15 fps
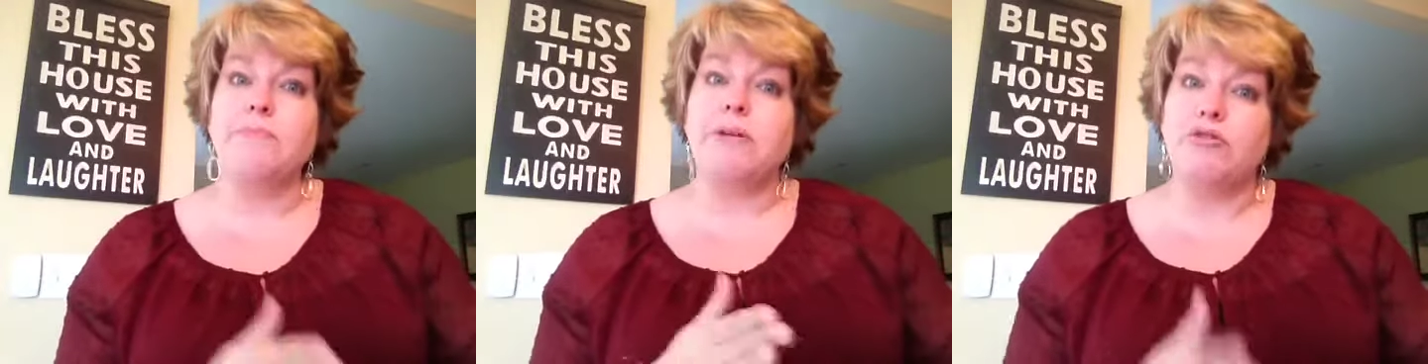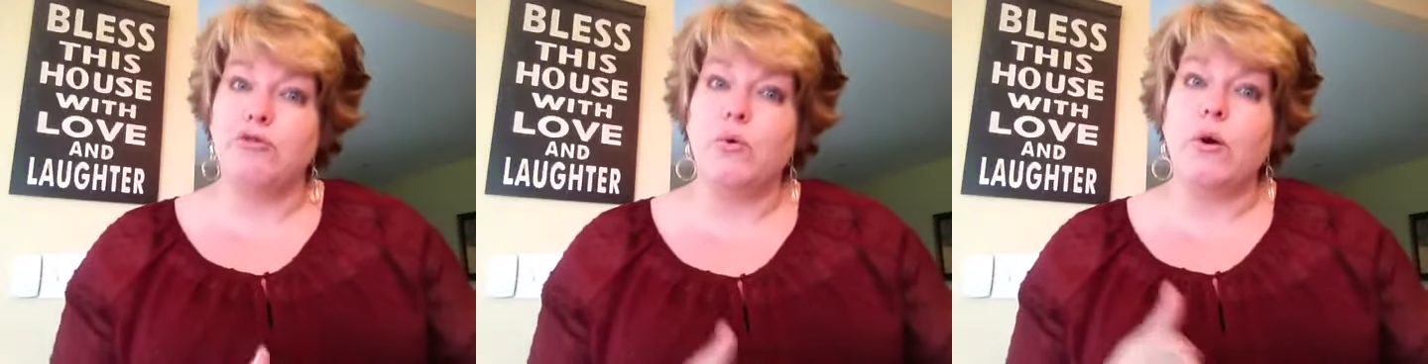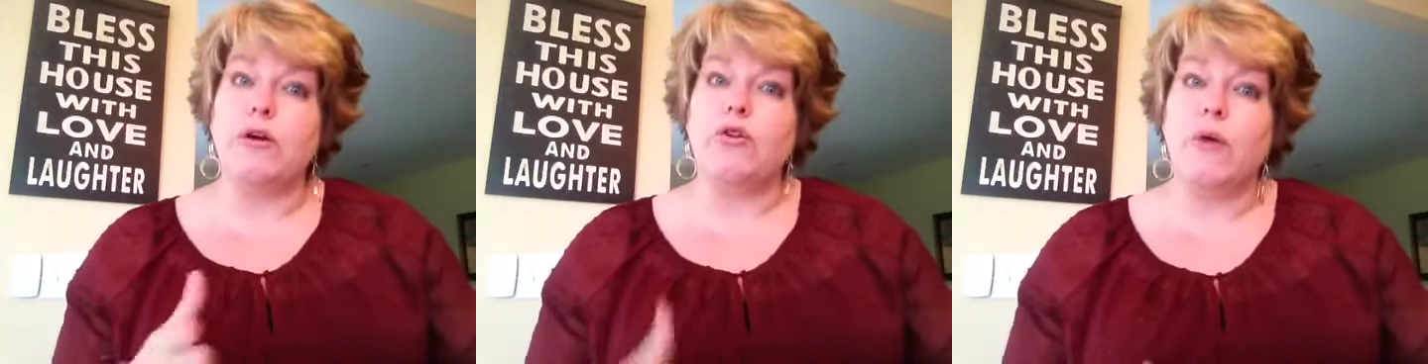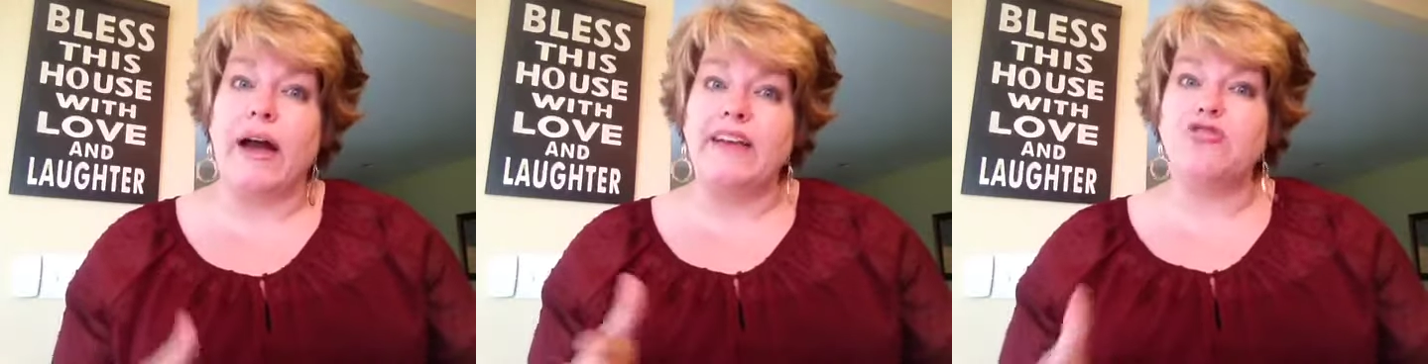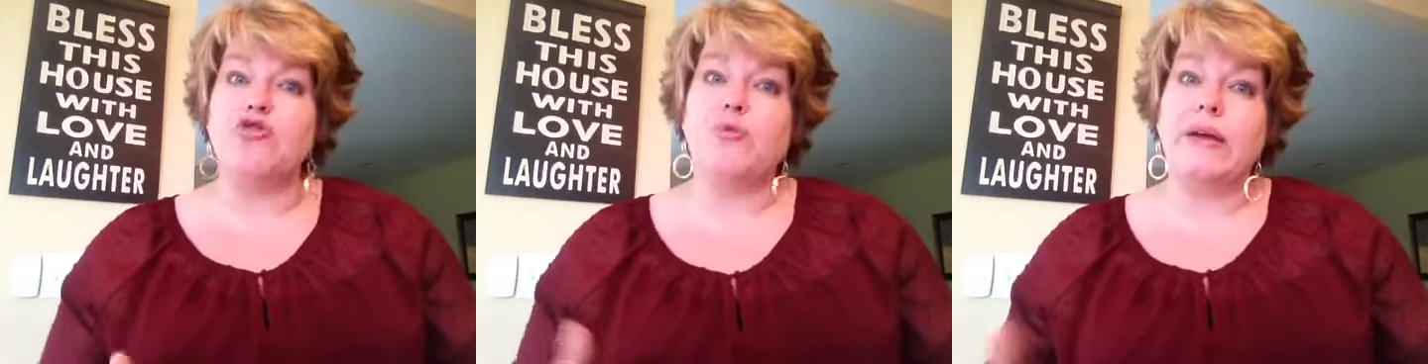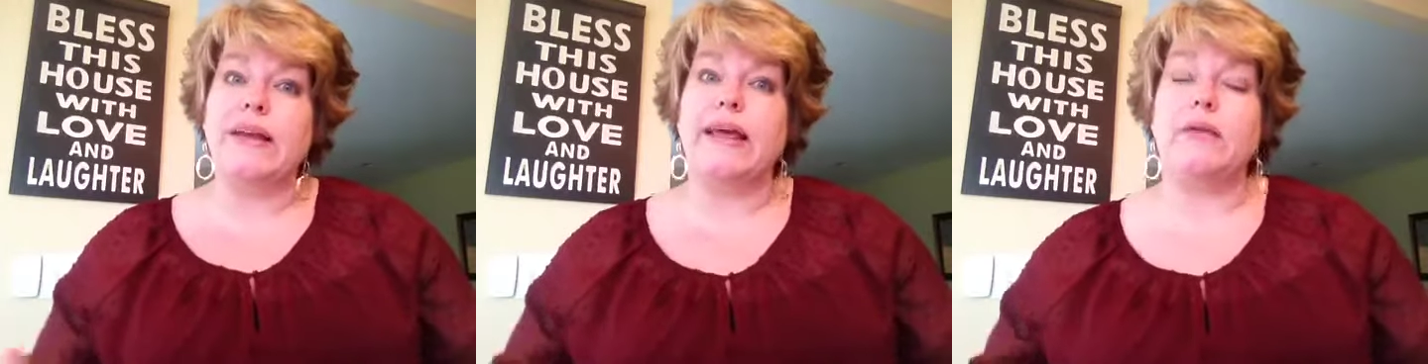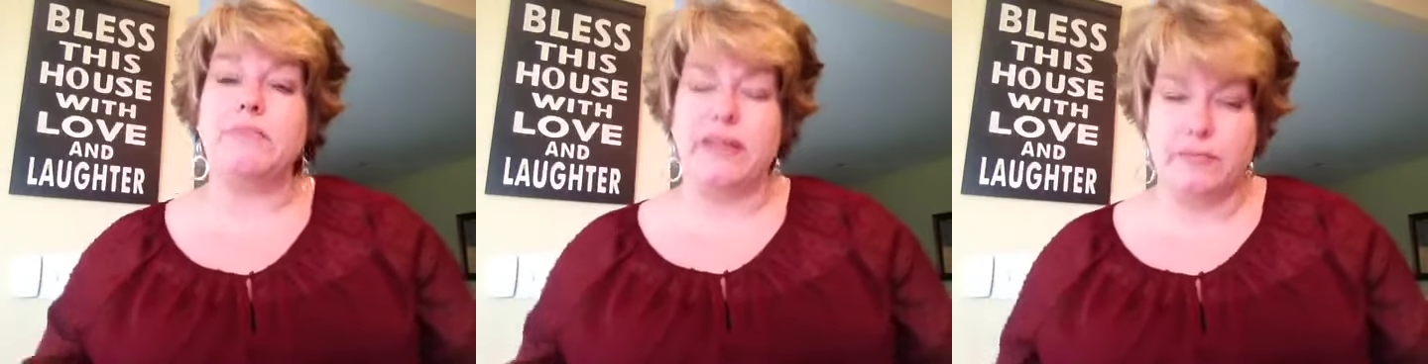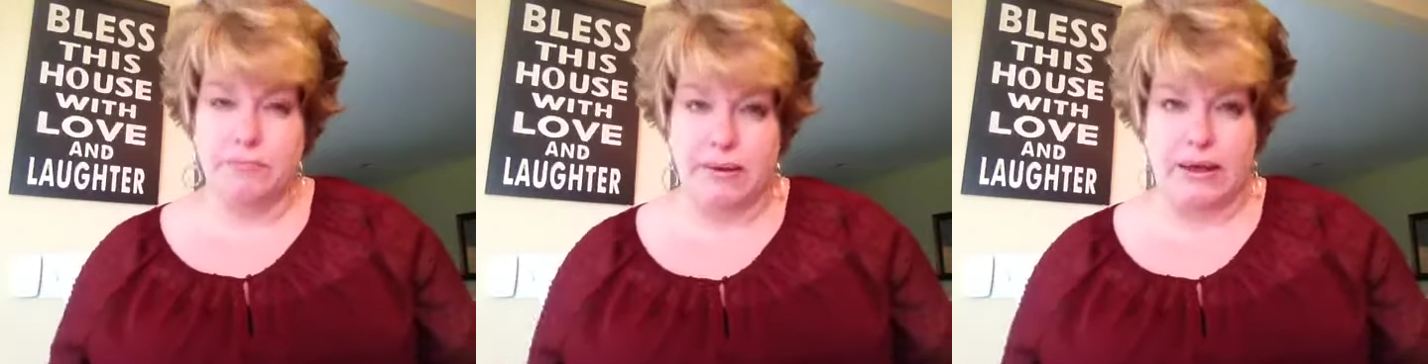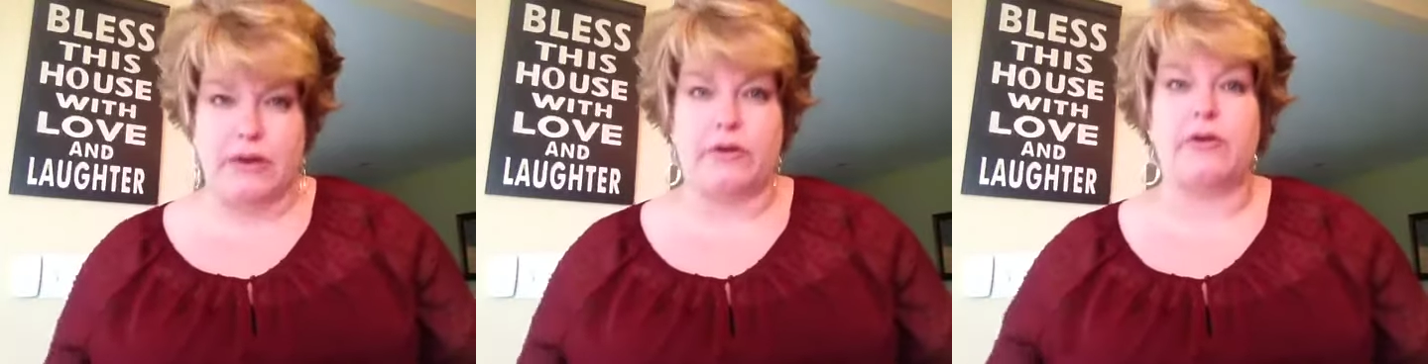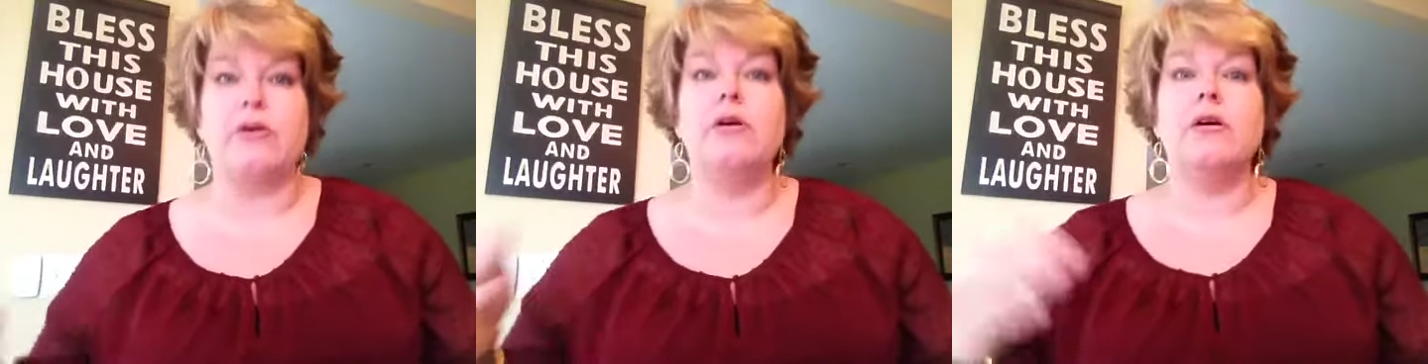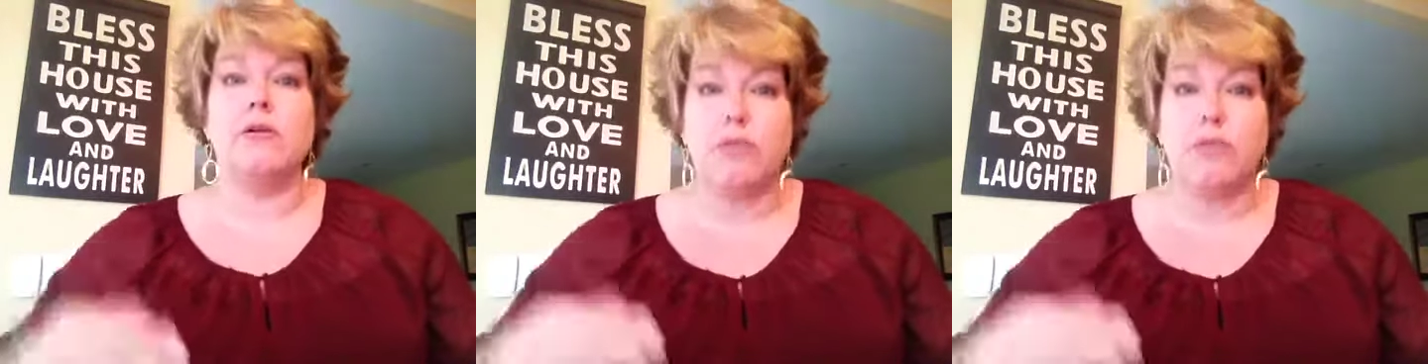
before Christ renamed him Peter,